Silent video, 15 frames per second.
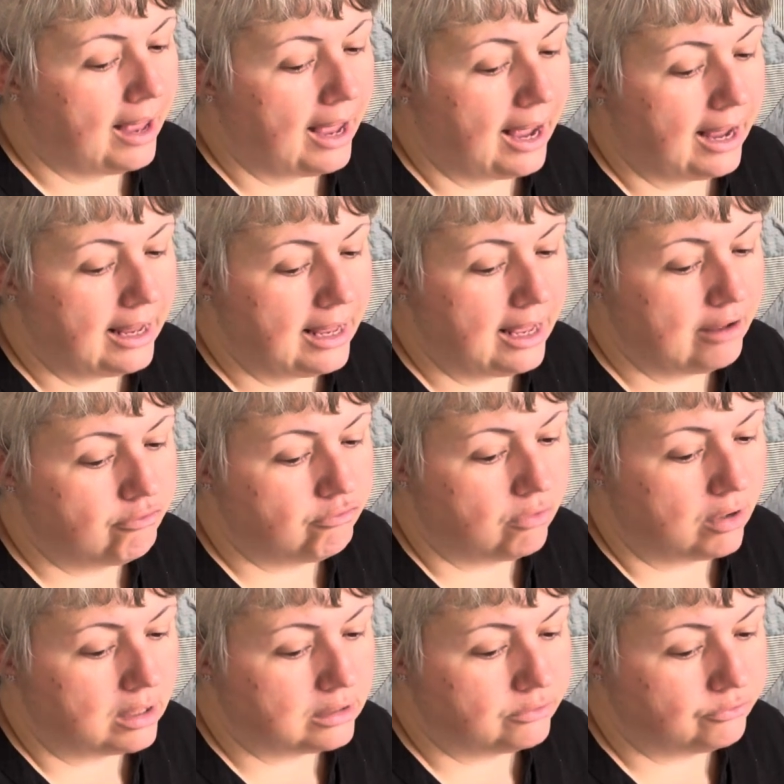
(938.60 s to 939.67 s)
I have
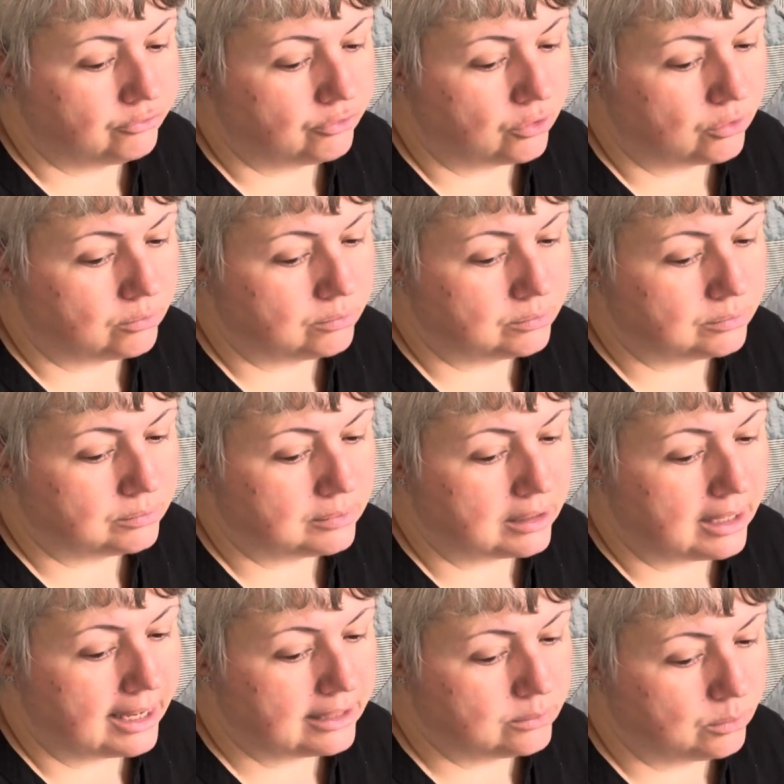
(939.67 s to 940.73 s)
one from
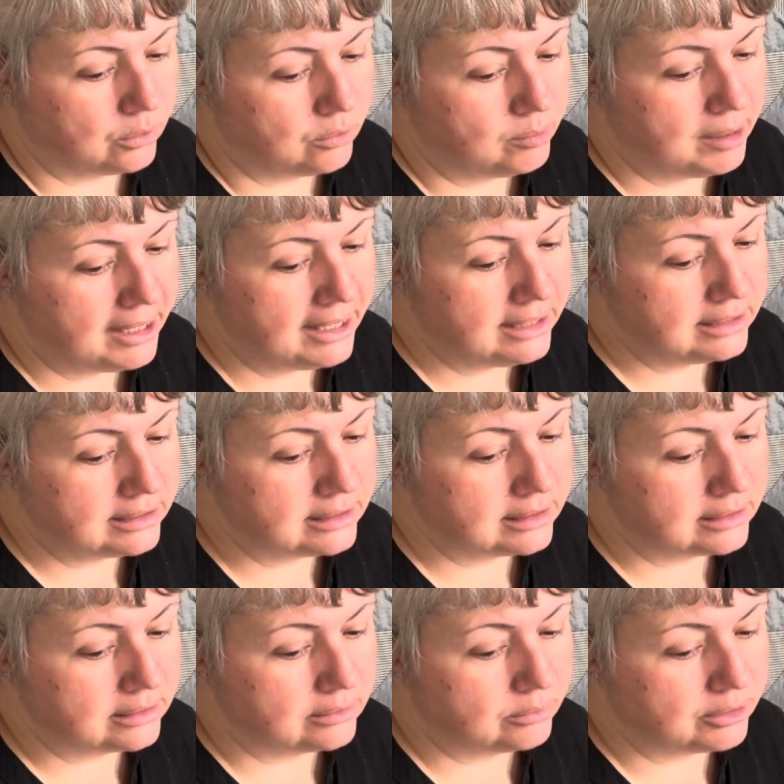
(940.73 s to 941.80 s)
Het Wool Based,
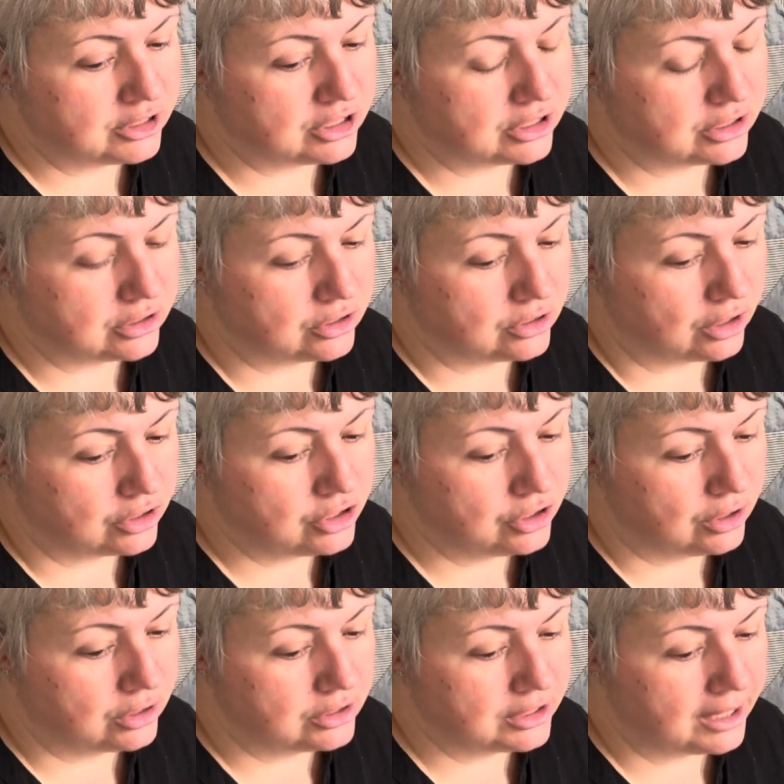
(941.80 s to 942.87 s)
which is a Dutch
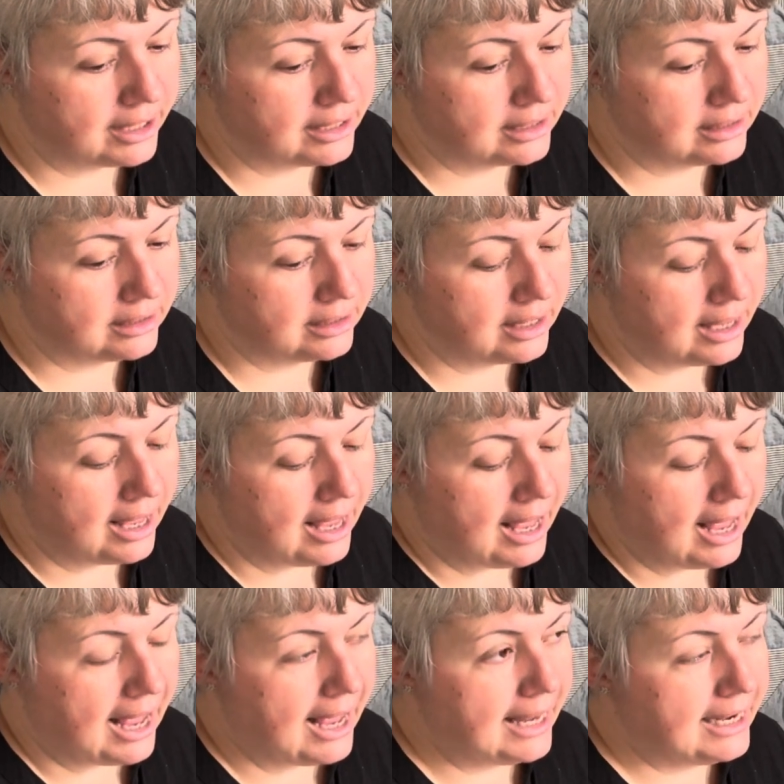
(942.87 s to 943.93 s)
yarn dyer.
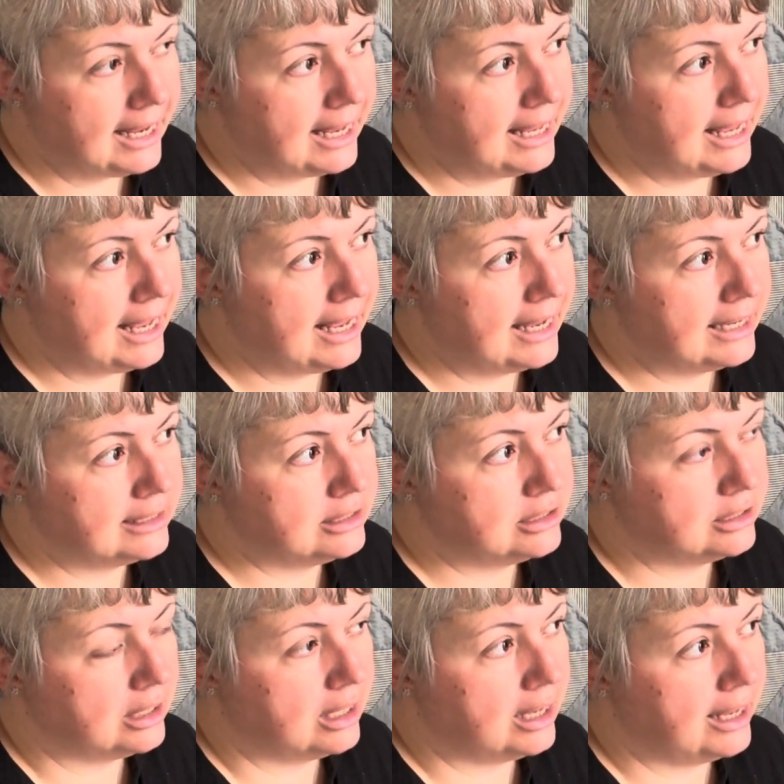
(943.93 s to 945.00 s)
And I had
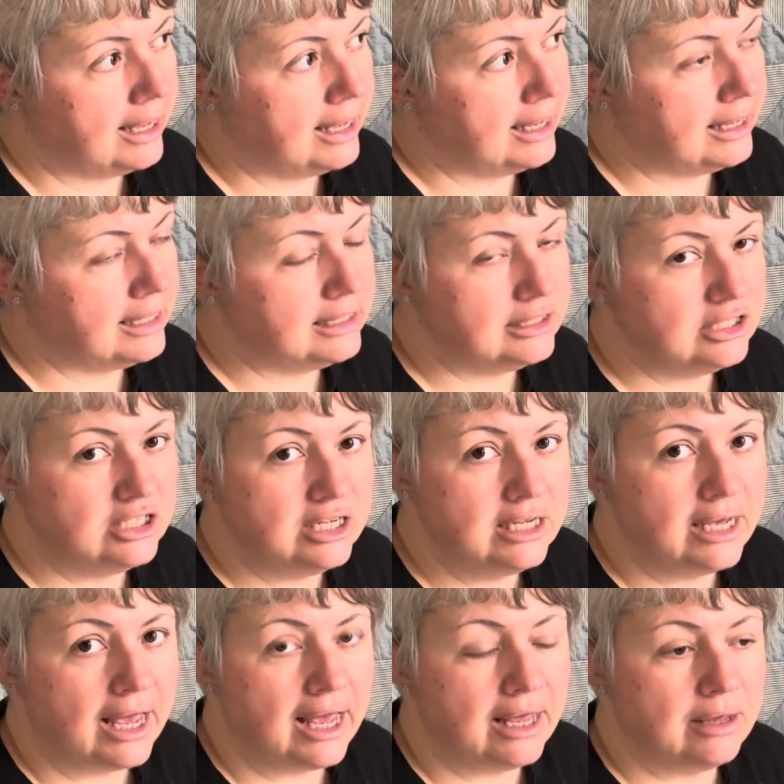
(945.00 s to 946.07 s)
a
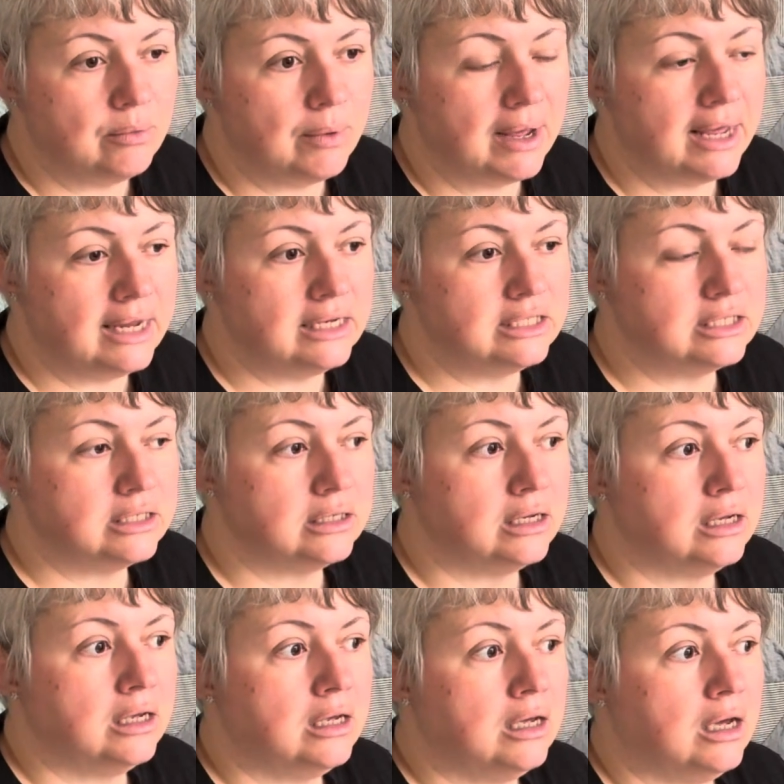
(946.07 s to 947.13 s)
DK weight
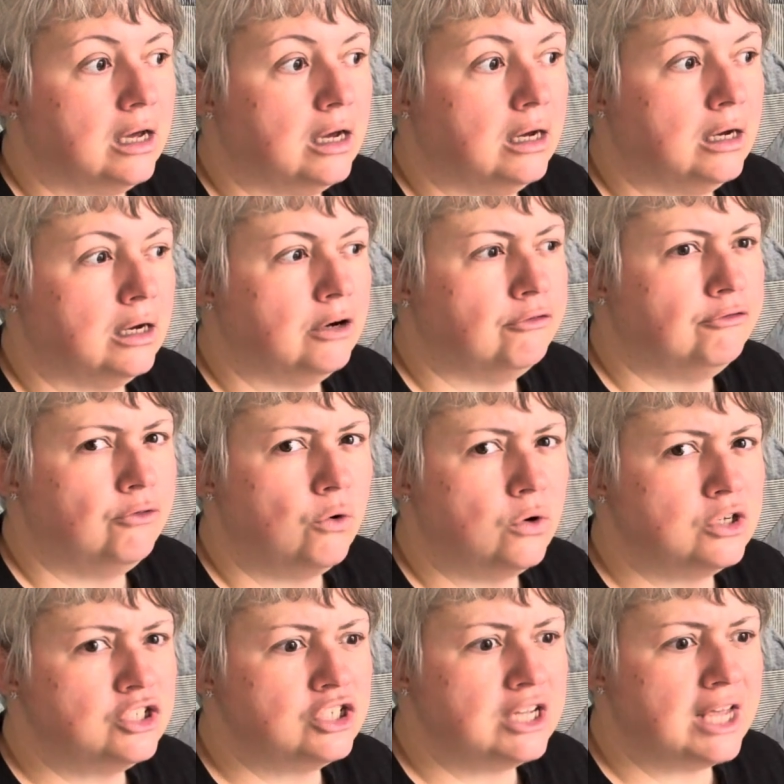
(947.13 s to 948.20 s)
4
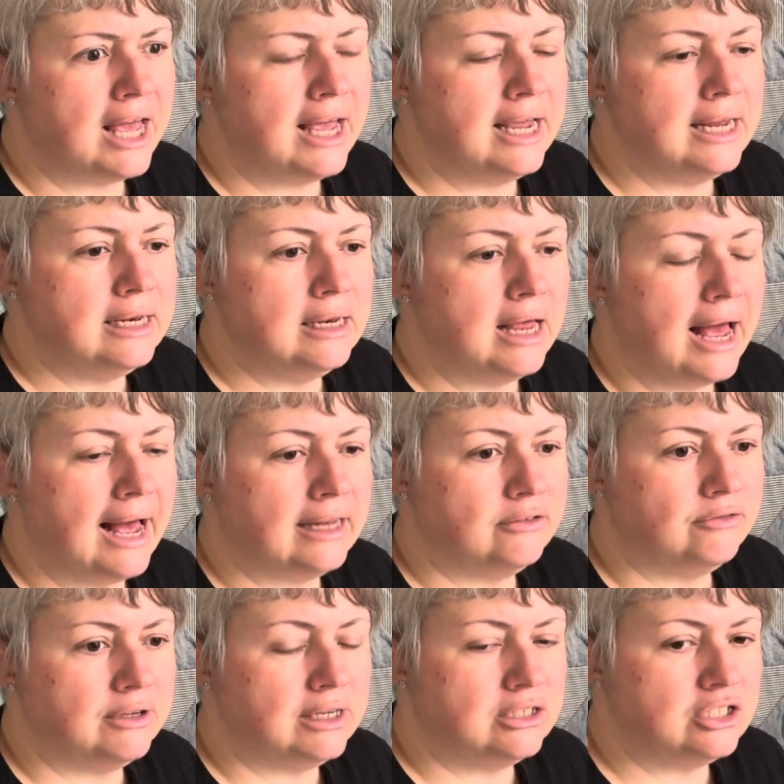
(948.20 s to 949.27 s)
skein
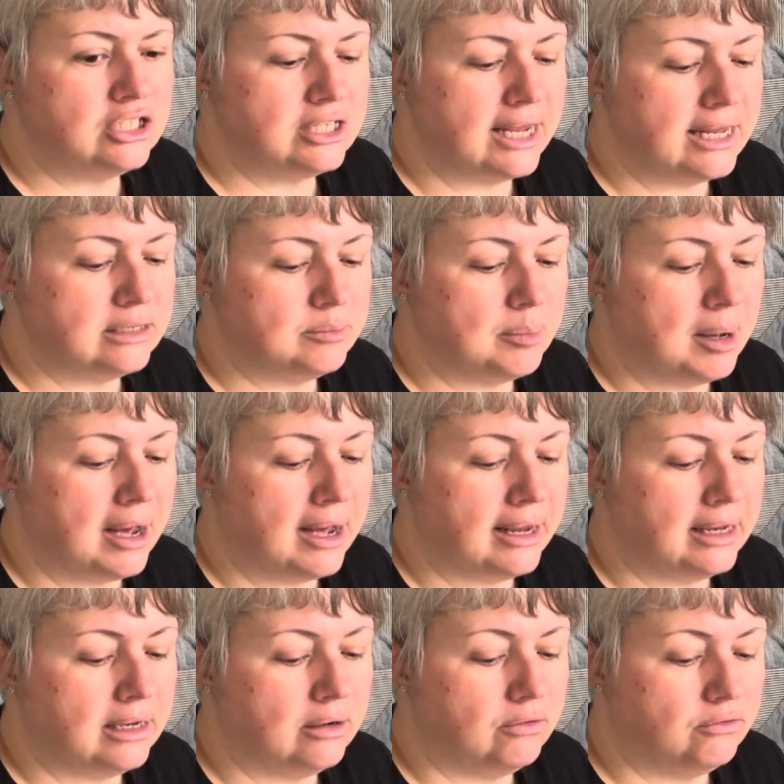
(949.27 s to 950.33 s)
Advent set
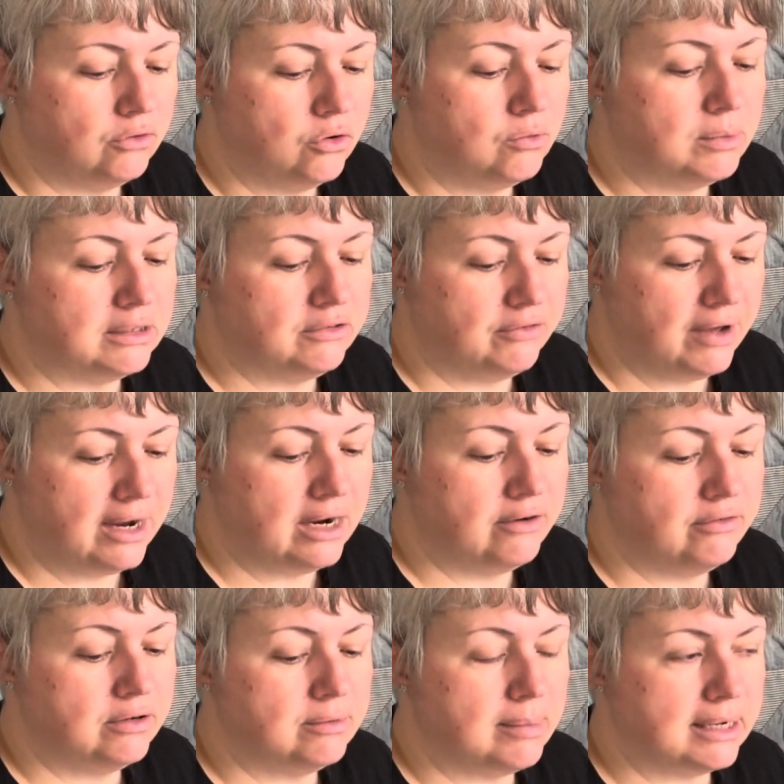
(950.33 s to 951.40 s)
by Wol met
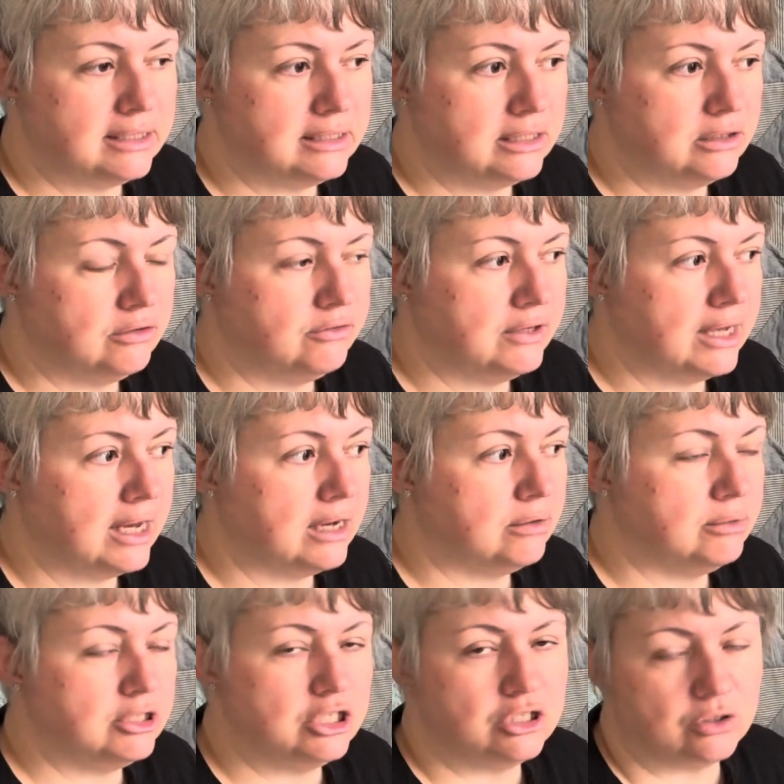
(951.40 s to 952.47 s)
Verve by Sylvia,
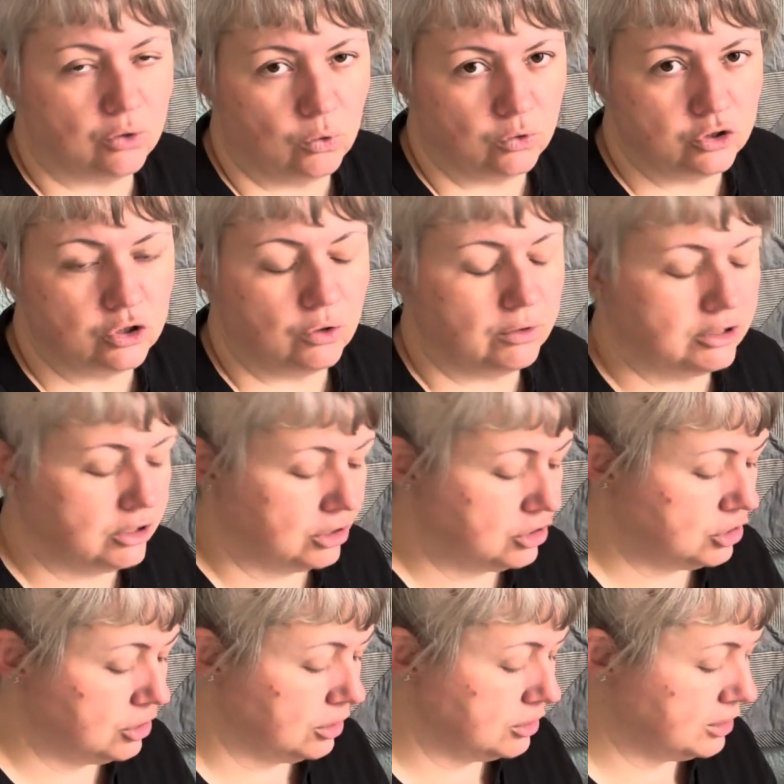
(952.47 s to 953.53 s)
which is also a Dutch
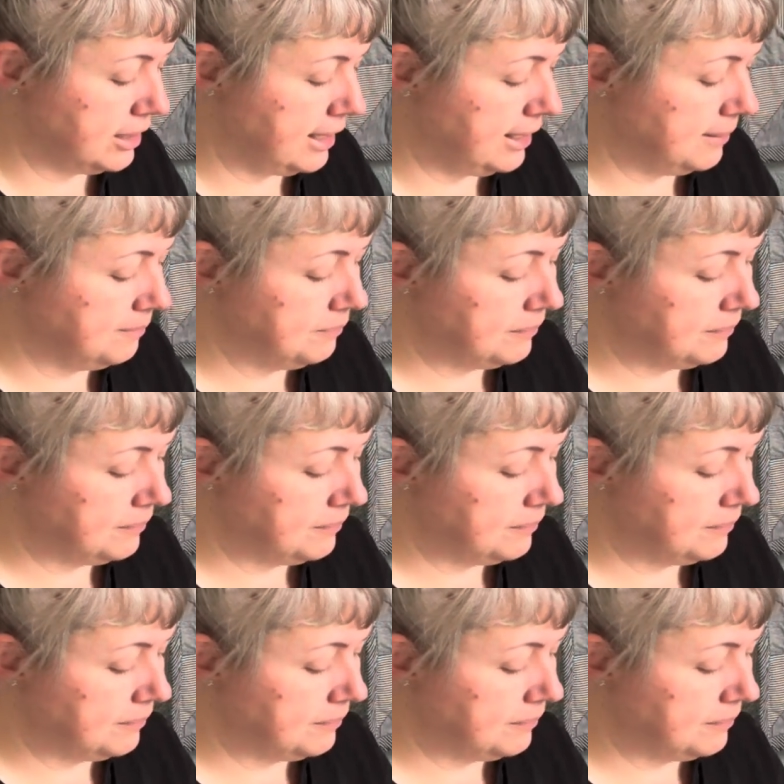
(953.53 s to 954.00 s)
yarn dyer.